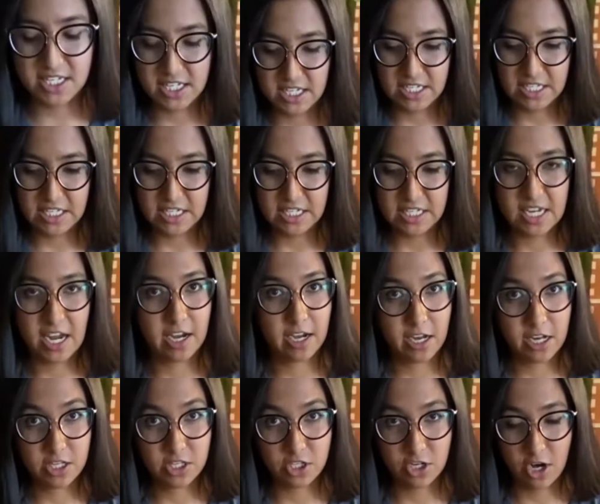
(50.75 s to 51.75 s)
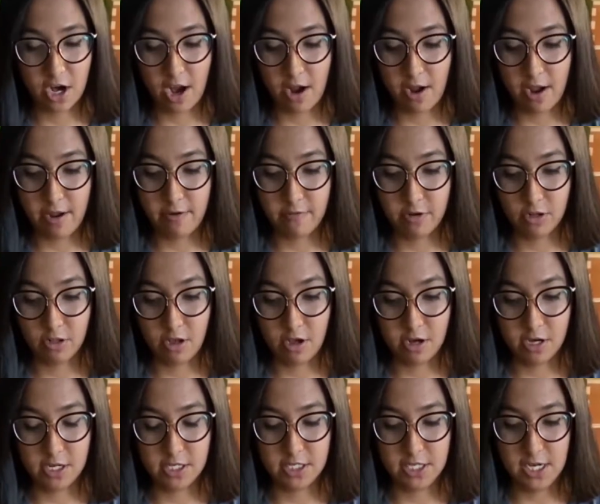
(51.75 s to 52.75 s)
60 seconds, or however
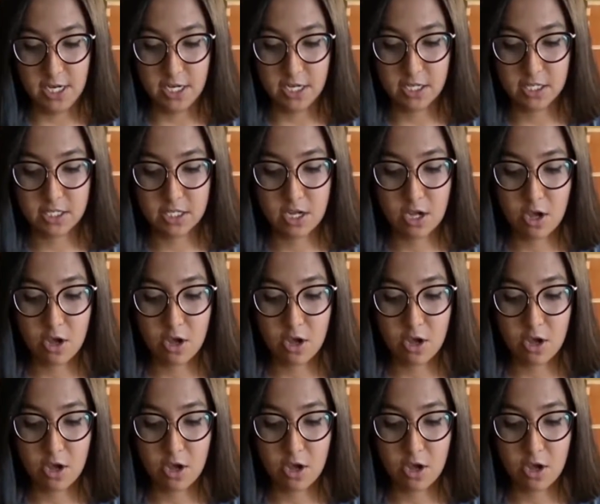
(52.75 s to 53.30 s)
long it takes